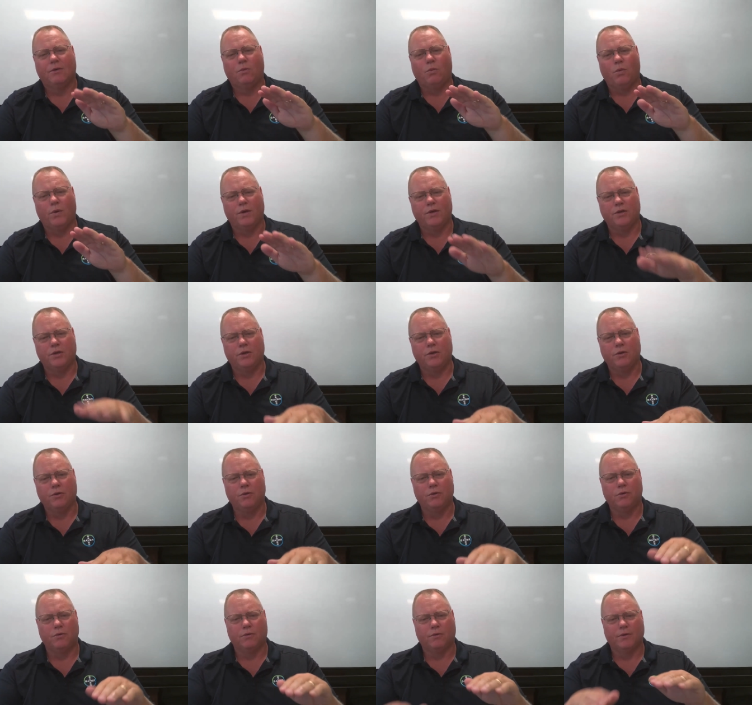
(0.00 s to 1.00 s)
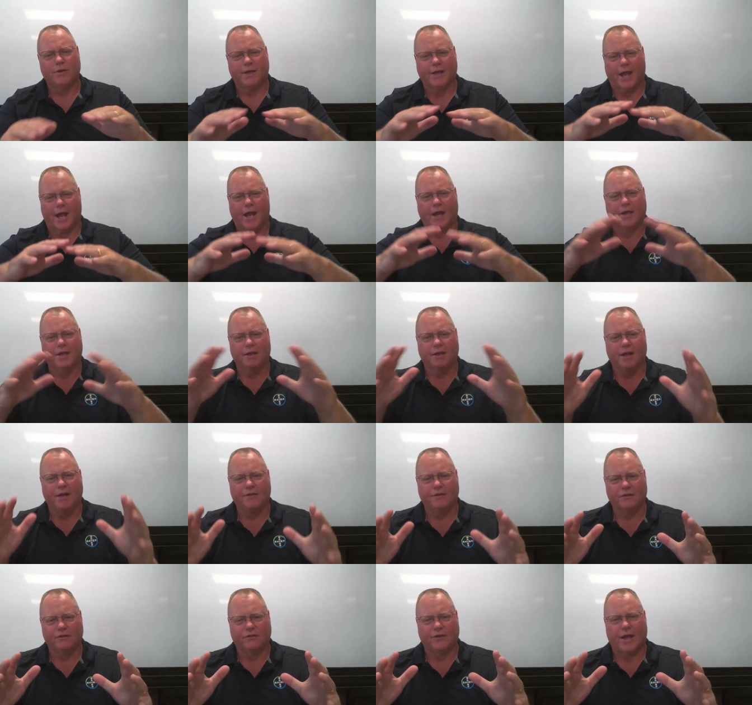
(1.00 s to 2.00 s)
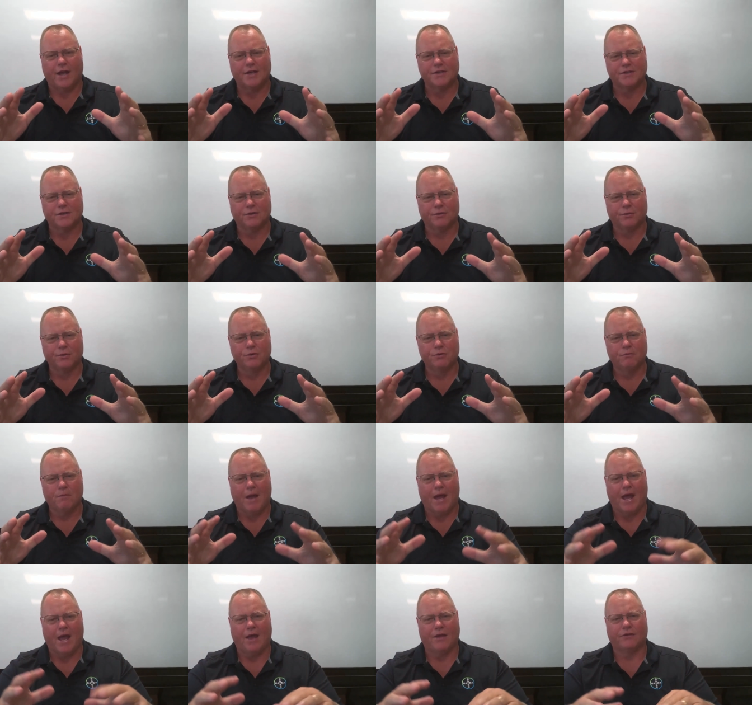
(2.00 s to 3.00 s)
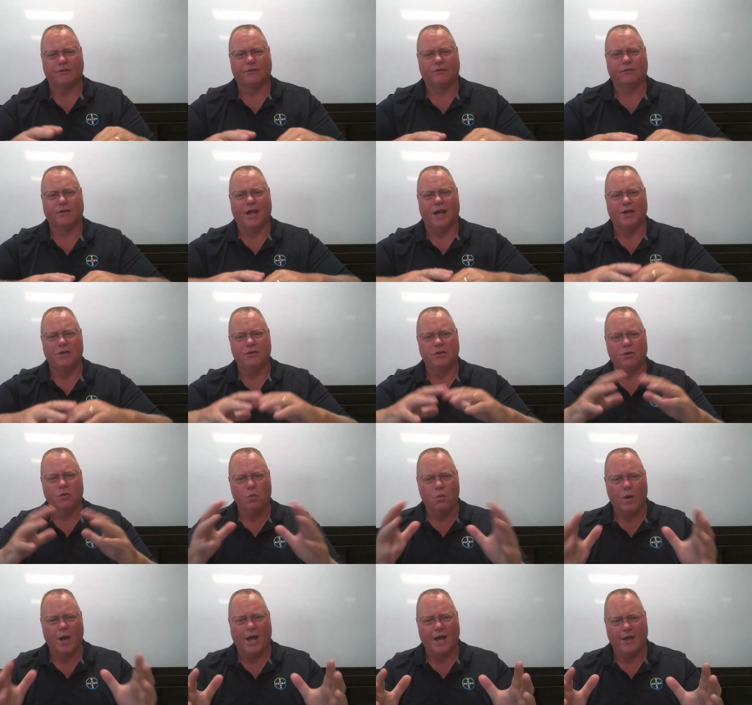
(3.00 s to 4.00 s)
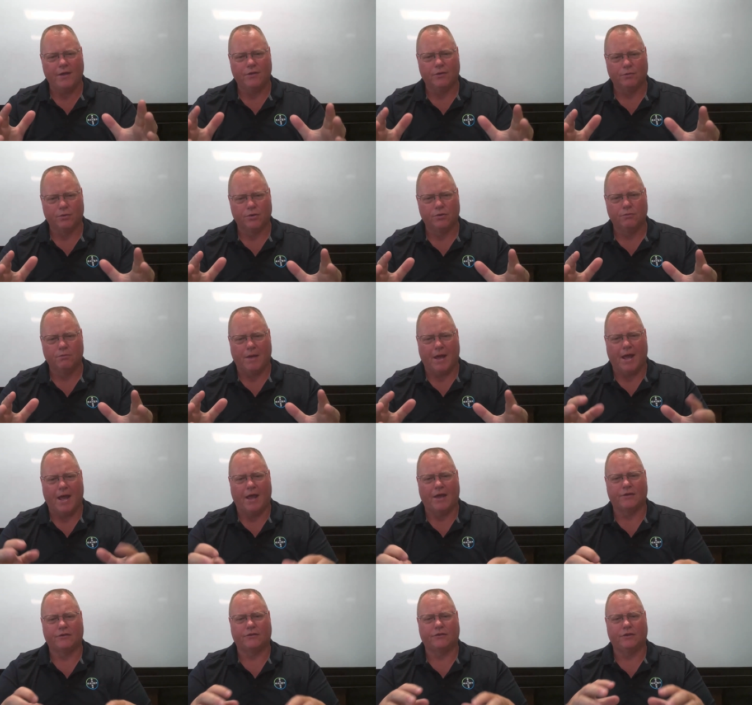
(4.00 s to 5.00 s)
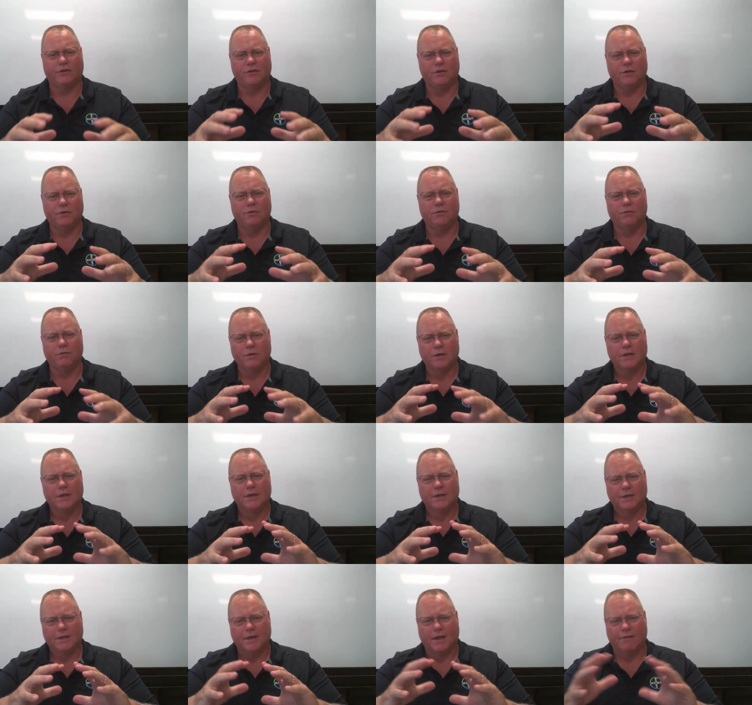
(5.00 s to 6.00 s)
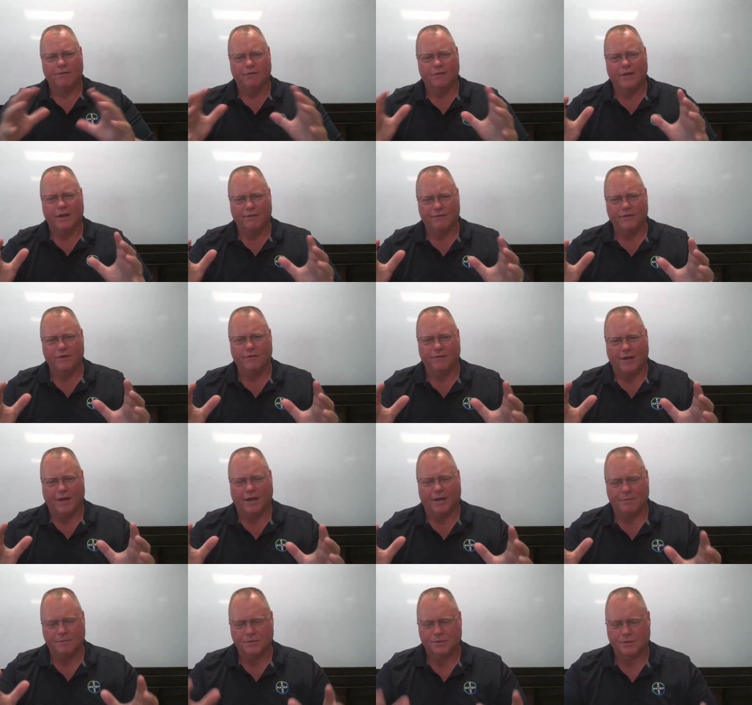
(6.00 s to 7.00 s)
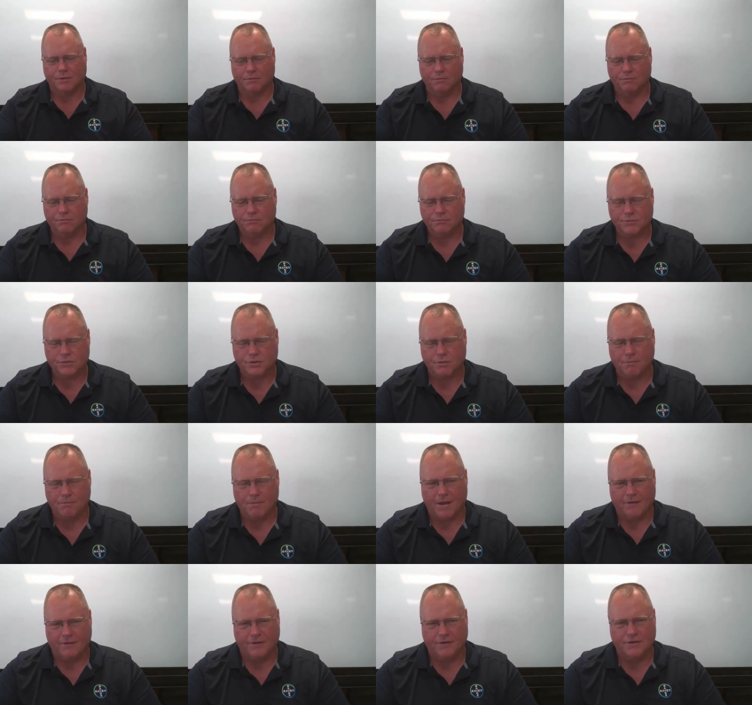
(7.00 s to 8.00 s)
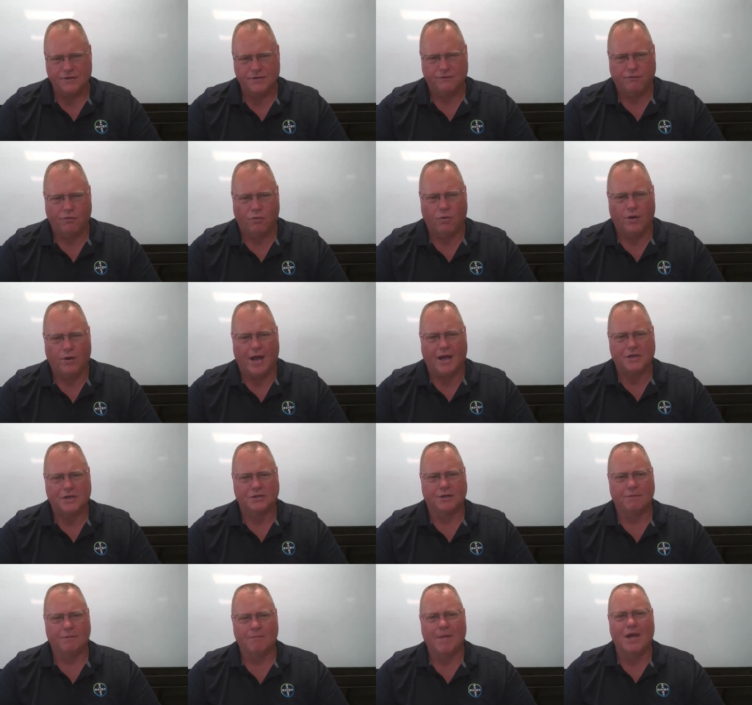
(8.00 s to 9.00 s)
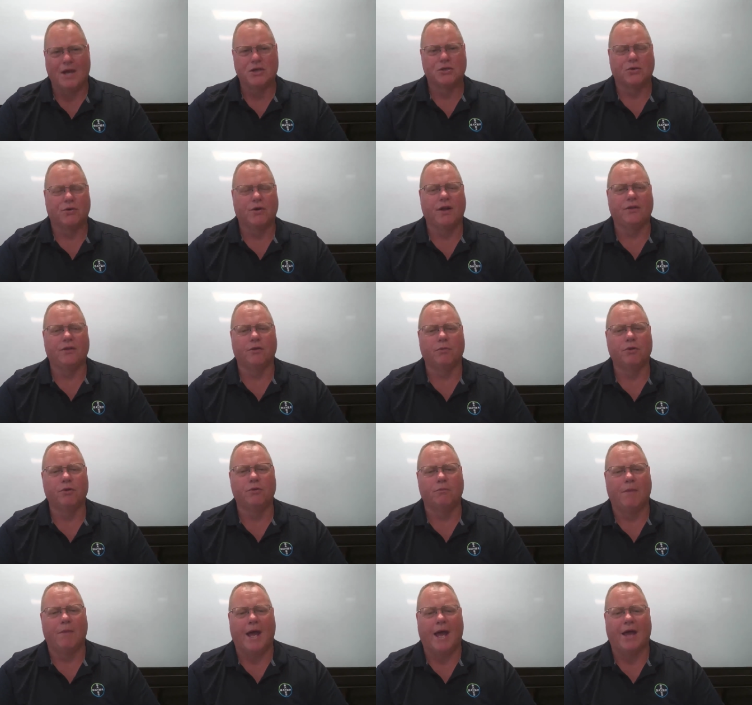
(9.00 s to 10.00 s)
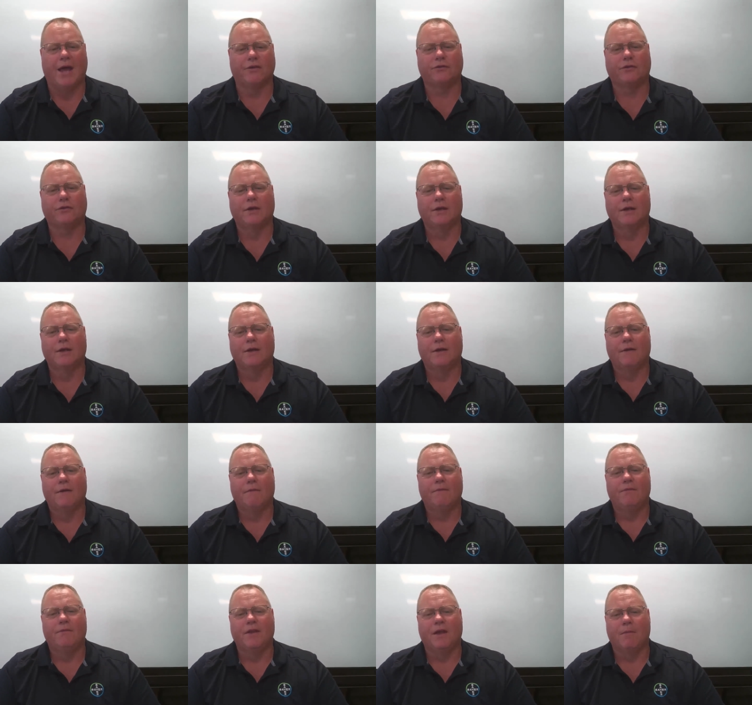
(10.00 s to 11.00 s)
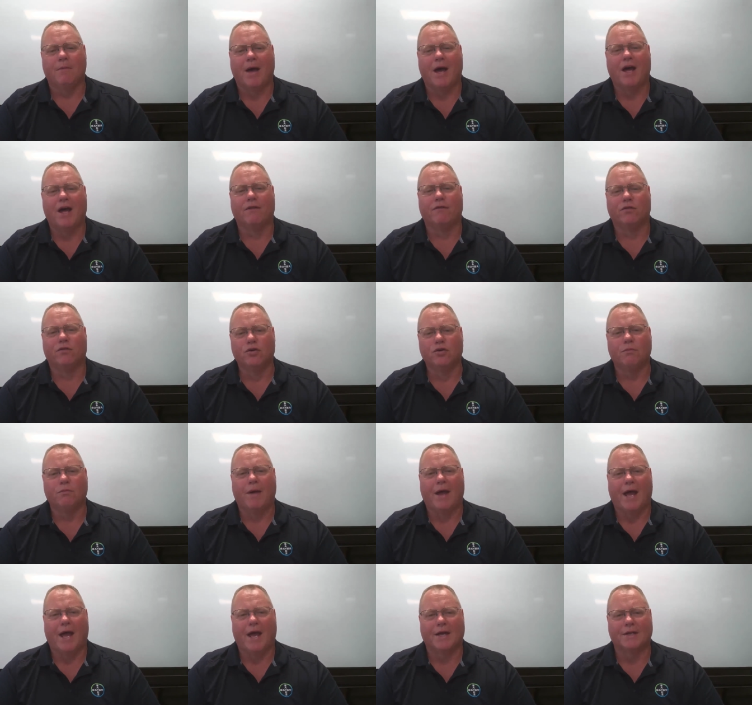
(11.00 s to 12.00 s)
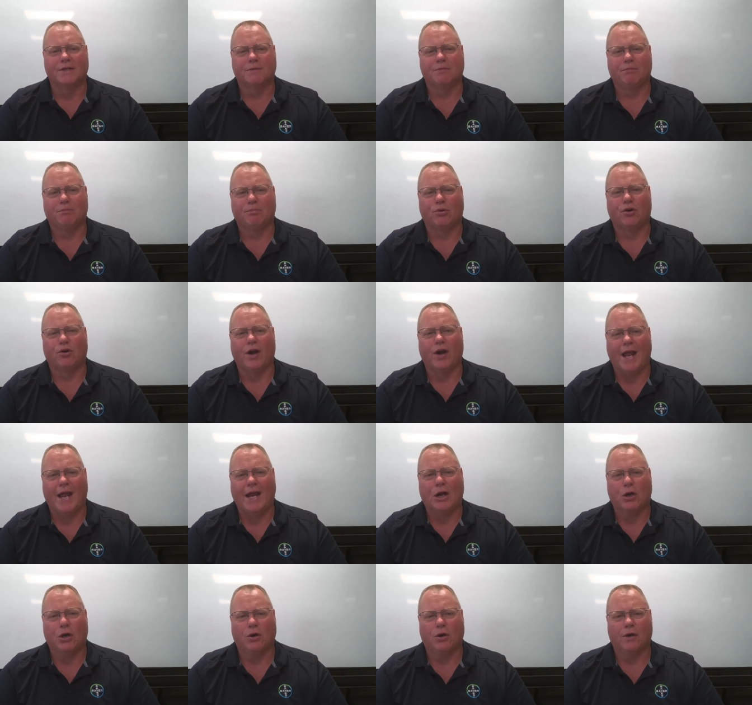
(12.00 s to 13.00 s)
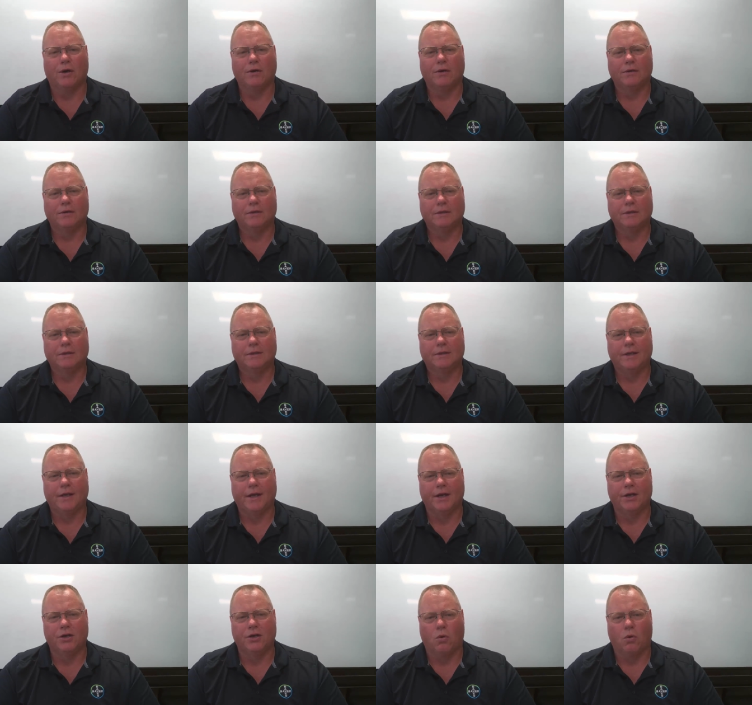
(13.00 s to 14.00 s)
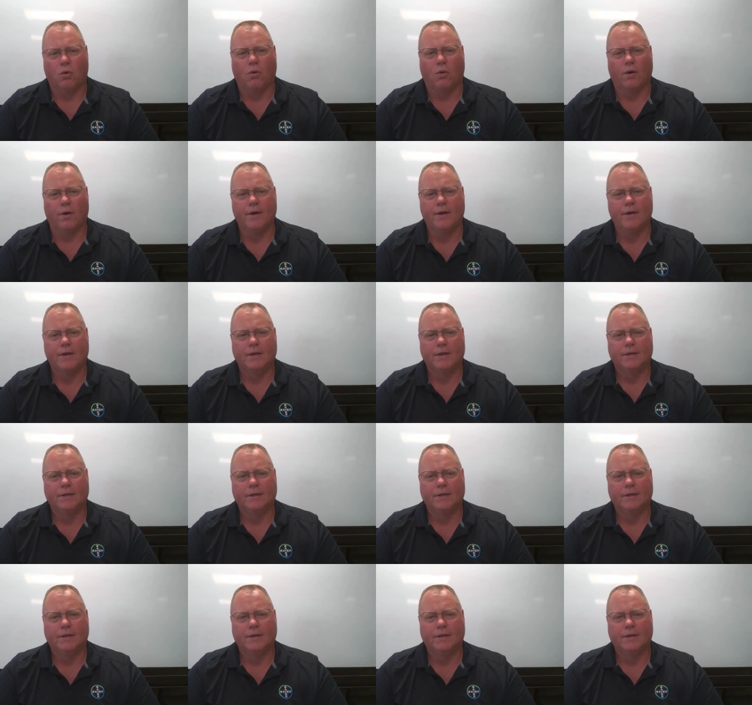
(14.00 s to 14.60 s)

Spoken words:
when you calculate the size of the root mass and you weigh the root mass, and they've developed some methods for actually measuring the root mass, the amount of root mass per acre in corn